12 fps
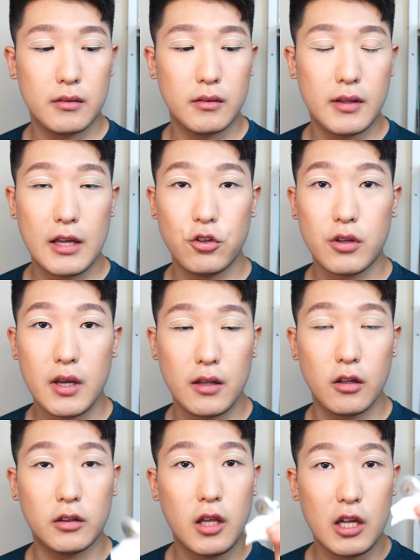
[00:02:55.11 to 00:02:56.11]
that you can
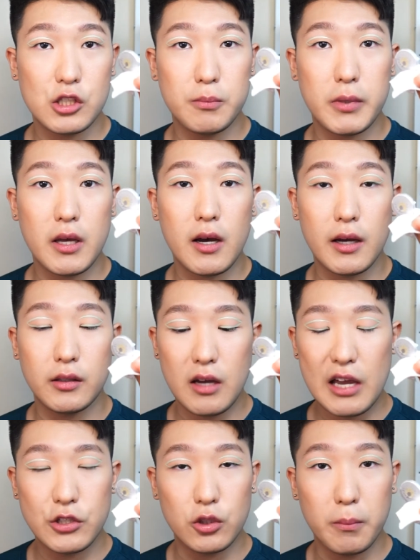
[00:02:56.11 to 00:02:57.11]
attach behind the
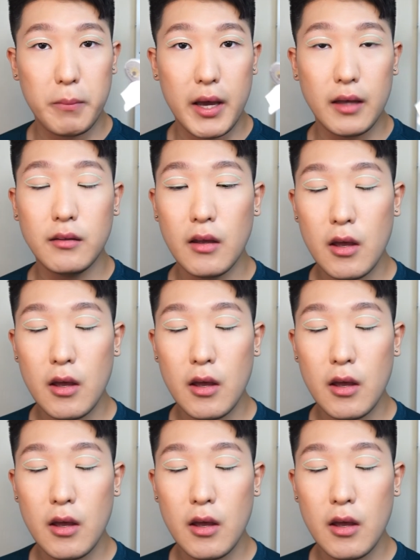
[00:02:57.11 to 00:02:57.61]
eyeshadow pen,